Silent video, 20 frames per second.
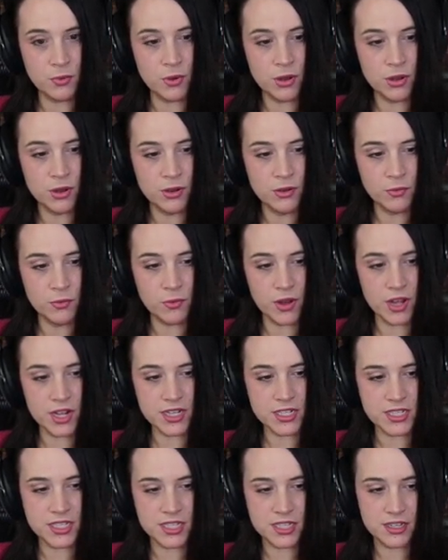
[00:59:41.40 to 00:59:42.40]
Wh-
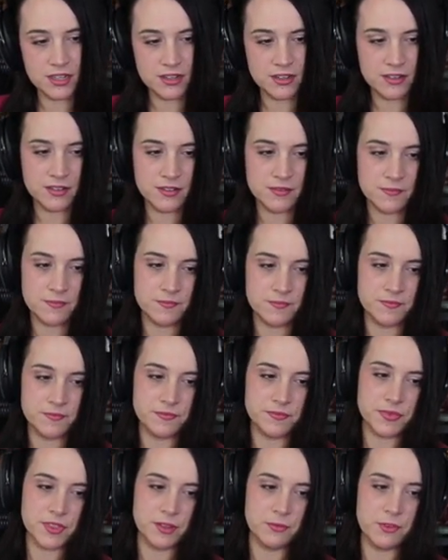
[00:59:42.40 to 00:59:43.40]
what?
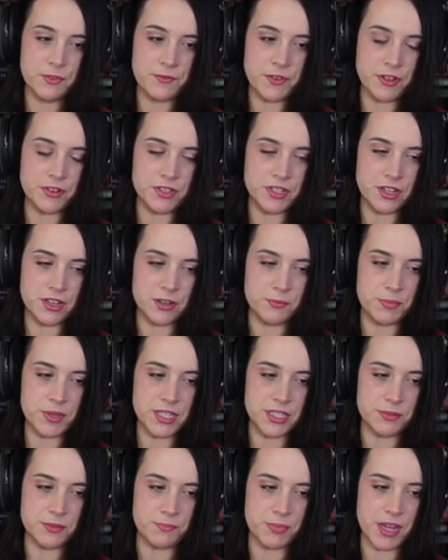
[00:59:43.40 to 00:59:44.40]
We found it on a
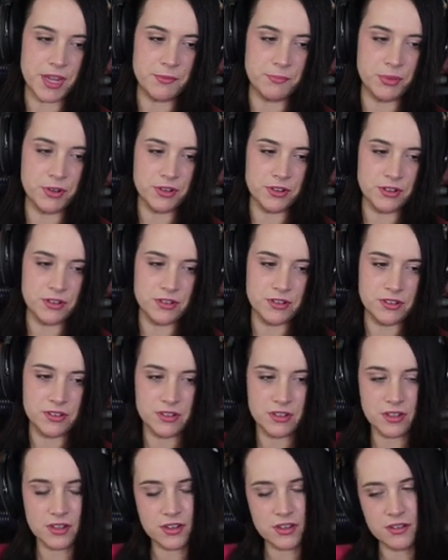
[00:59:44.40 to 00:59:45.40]
piece of paper?
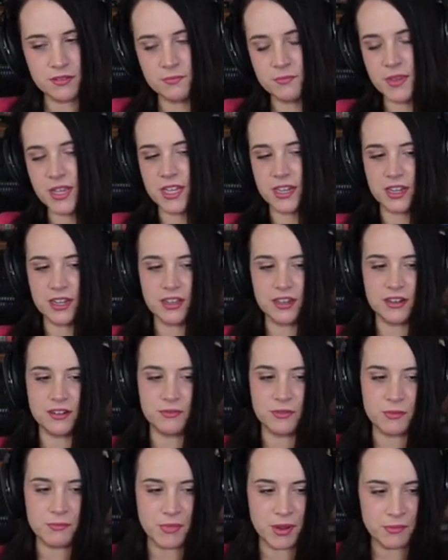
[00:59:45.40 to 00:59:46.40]
Oh man, I
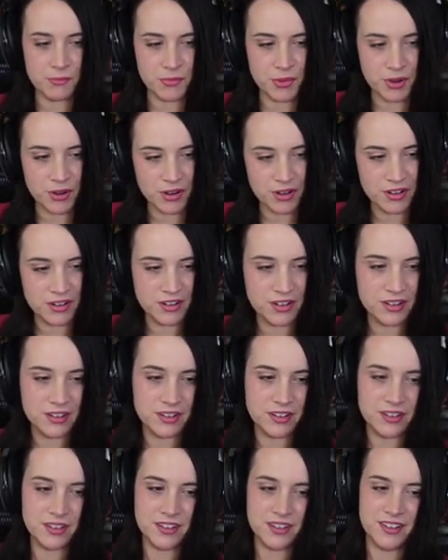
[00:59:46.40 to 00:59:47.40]
gotta remember.
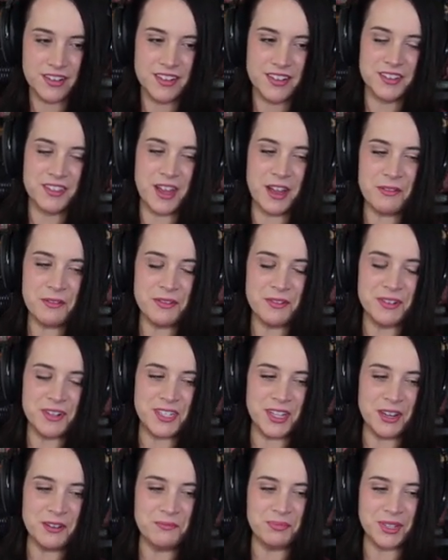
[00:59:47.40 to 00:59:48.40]
Thought we were
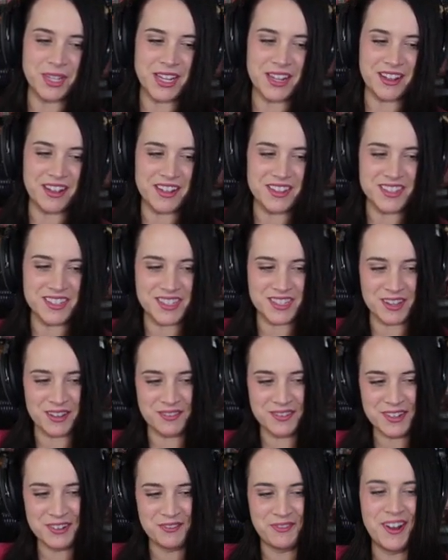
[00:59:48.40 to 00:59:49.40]
done playing Eye of the
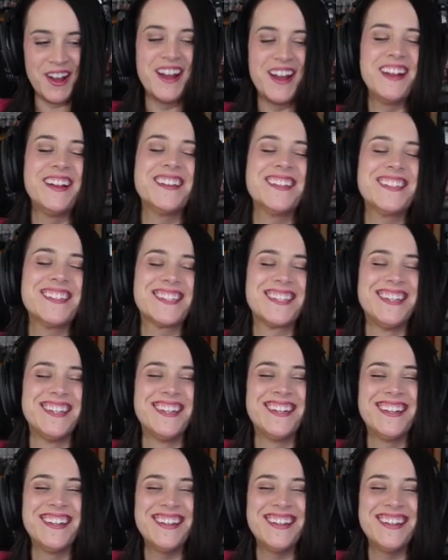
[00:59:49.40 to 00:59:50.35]
Somnium Files.